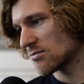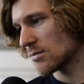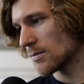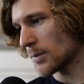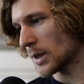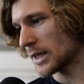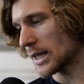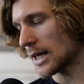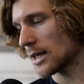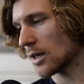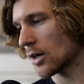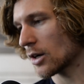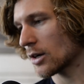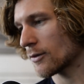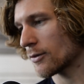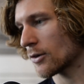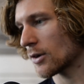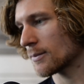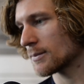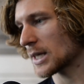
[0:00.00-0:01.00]
but I learned
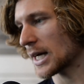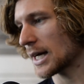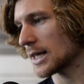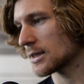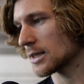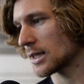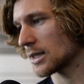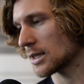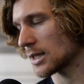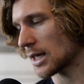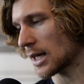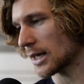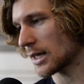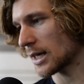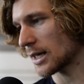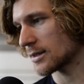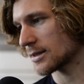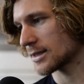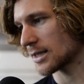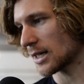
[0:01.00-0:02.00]
from that, and I
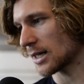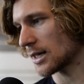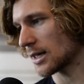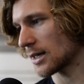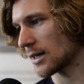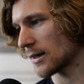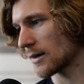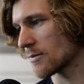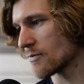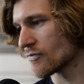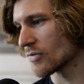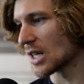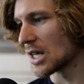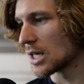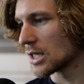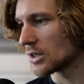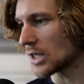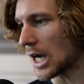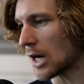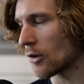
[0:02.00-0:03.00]
guess
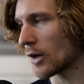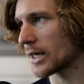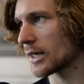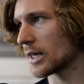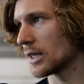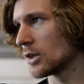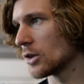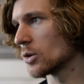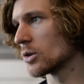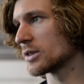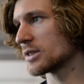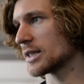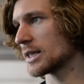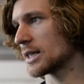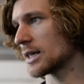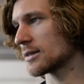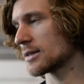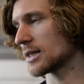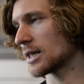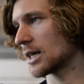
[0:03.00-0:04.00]
now I can use it
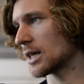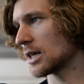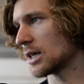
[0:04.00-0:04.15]
as